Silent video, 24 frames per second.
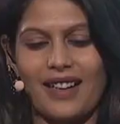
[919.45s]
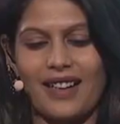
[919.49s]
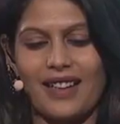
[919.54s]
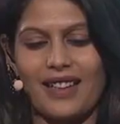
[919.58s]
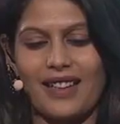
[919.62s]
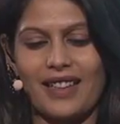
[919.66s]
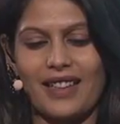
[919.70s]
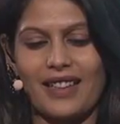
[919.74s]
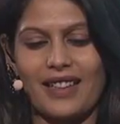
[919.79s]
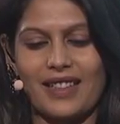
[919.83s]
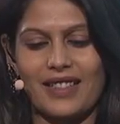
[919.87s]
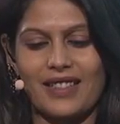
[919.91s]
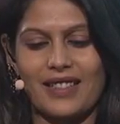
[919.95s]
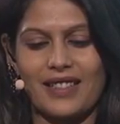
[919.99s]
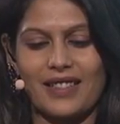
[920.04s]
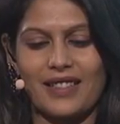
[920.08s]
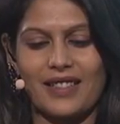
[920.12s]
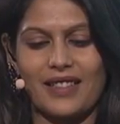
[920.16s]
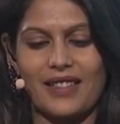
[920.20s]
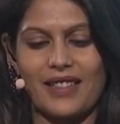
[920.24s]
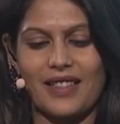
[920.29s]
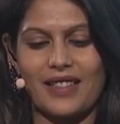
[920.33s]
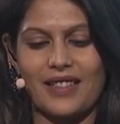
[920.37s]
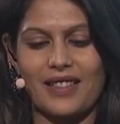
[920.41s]
I think that's
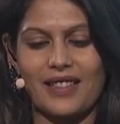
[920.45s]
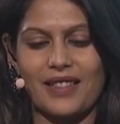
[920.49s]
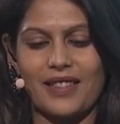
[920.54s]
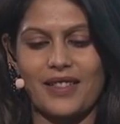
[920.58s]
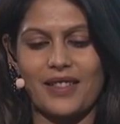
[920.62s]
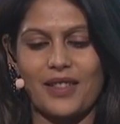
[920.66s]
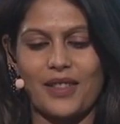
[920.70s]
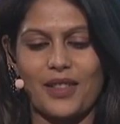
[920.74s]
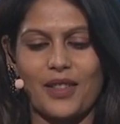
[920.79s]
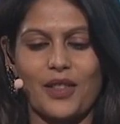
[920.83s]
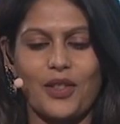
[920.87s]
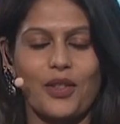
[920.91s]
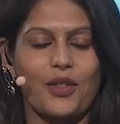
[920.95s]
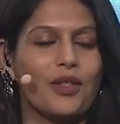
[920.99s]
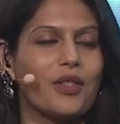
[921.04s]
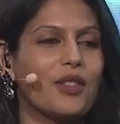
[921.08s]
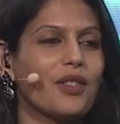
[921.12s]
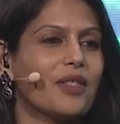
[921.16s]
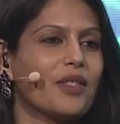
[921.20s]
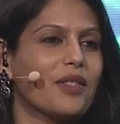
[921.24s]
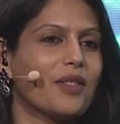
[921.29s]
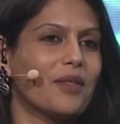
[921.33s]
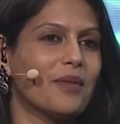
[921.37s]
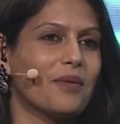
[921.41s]
a good
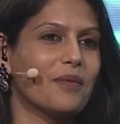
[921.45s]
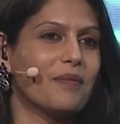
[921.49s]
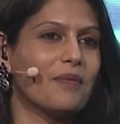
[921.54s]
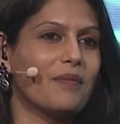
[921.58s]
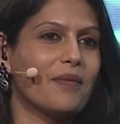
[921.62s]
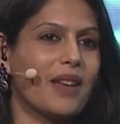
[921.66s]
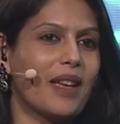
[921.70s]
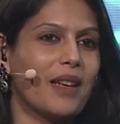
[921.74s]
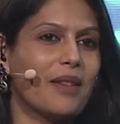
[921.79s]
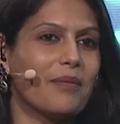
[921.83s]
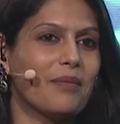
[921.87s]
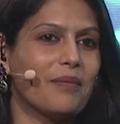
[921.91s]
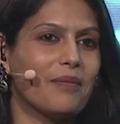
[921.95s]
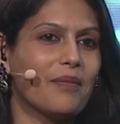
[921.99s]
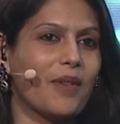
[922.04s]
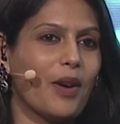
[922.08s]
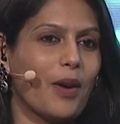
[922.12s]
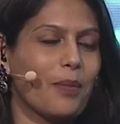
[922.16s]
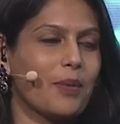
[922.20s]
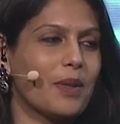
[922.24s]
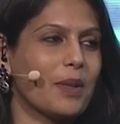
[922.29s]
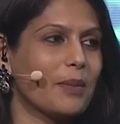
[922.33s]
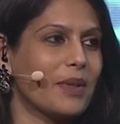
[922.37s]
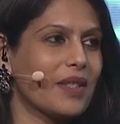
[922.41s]
and
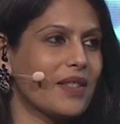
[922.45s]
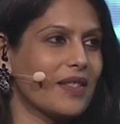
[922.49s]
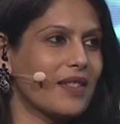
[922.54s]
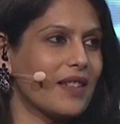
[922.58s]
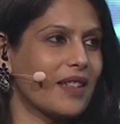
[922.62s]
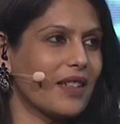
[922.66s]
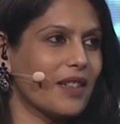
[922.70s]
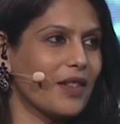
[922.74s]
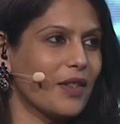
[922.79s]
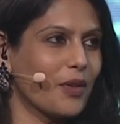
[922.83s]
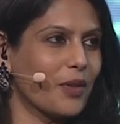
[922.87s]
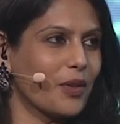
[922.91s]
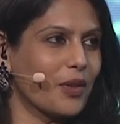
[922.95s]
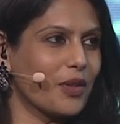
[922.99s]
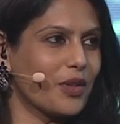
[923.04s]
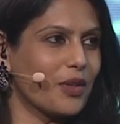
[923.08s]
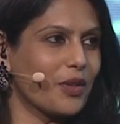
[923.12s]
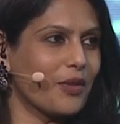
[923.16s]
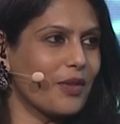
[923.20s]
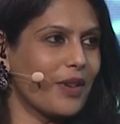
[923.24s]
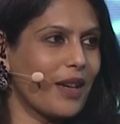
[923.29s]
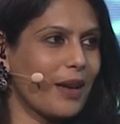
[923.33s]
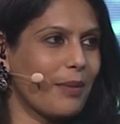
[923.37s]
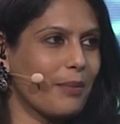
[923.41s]
optimistic note
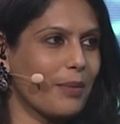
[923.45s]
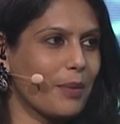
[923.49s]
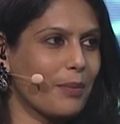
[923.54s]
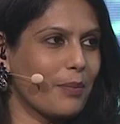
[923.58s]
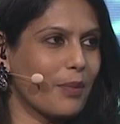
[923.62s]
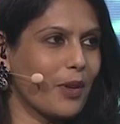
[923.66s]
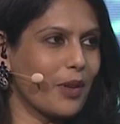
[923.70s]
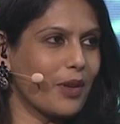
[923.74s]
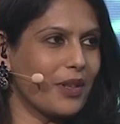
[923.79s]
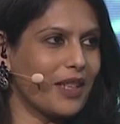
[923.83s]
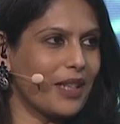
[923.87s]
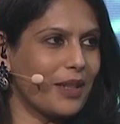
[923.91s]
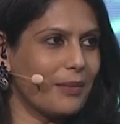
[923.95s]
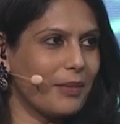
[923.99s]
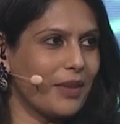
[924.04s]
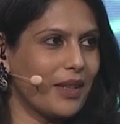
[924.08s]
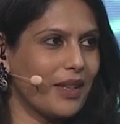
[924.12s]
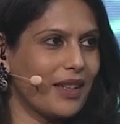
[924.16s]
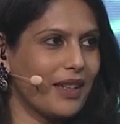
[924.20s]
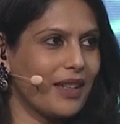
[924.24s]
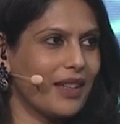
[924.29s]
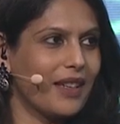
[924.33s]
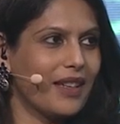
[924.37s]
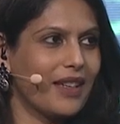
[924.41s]
to wrap upon.
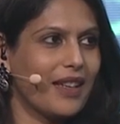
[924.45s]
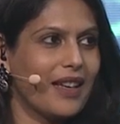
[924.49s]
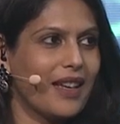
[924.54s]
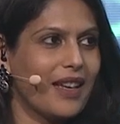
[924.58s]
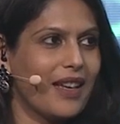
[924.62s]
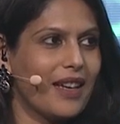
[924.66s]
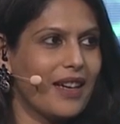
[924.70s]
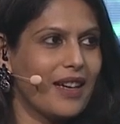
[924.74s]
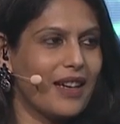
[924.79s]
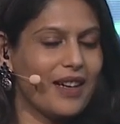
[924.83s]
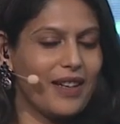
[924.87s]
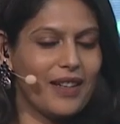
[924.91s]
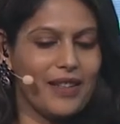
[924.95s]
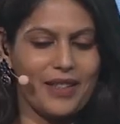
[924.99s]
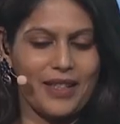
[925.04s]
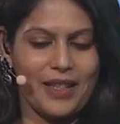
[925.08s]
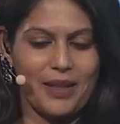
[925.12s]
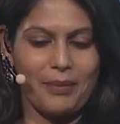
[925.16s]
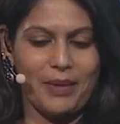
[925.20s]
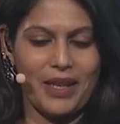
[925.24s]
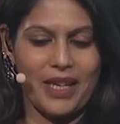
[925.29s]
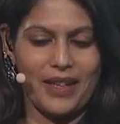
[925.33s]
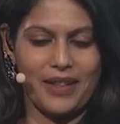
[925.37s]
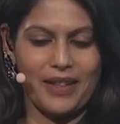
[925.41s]
Let me